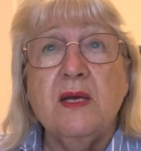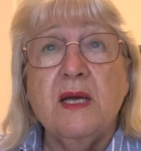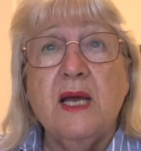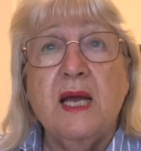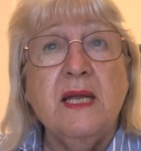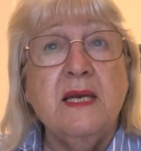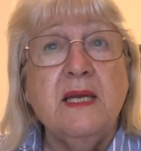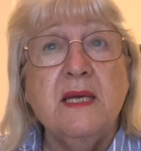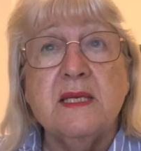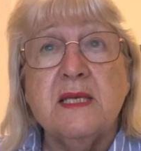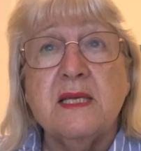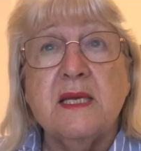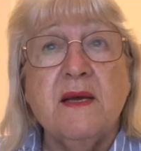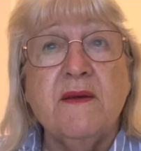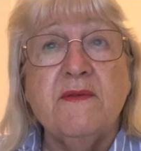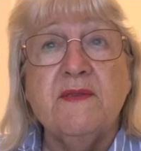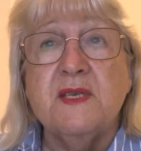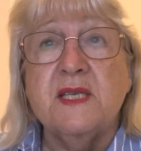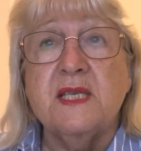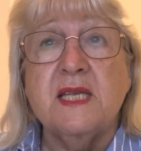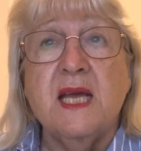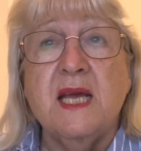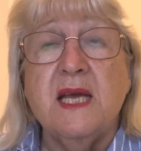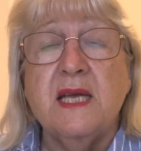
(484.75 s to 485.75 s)
and as I've
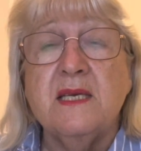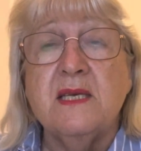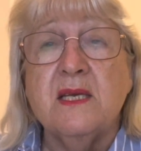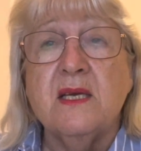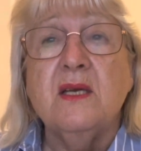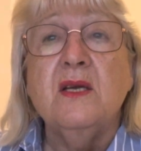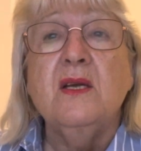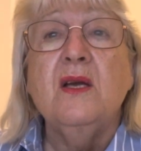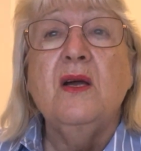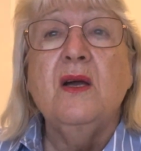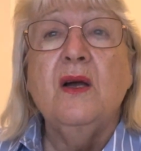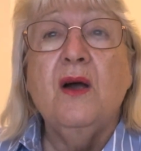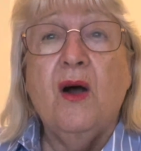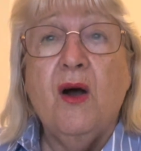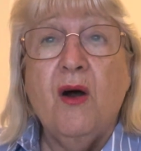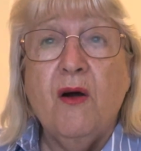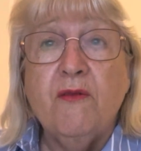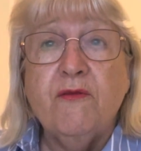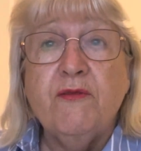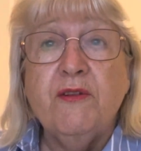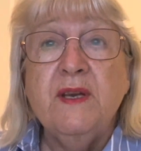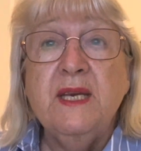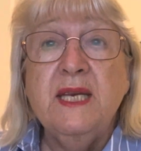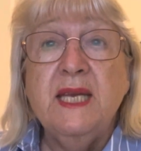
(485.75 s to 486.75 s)
said,
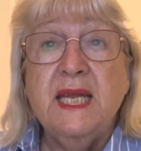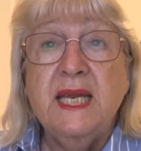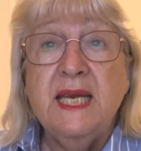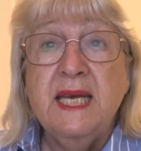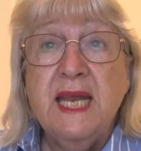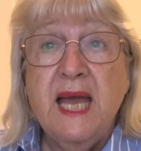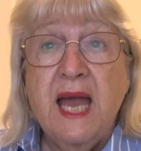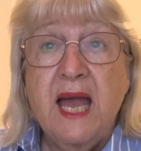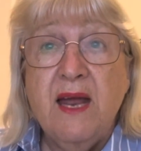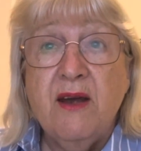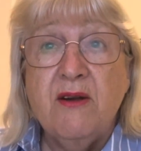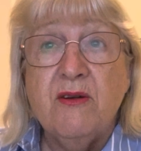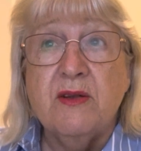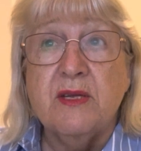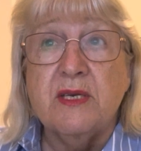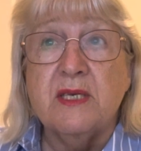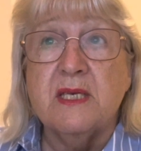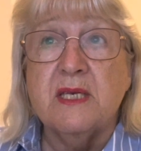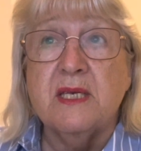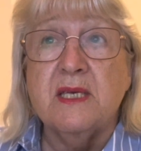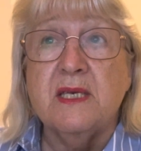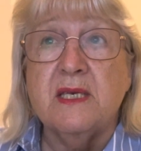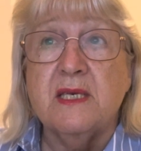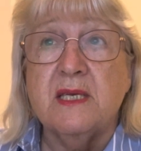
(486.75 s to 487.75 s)
often
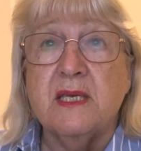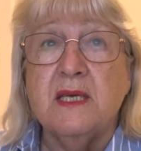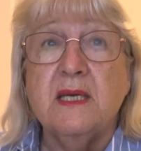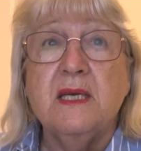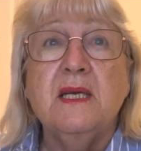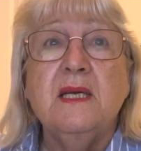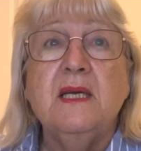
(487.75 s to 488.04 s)
inherited,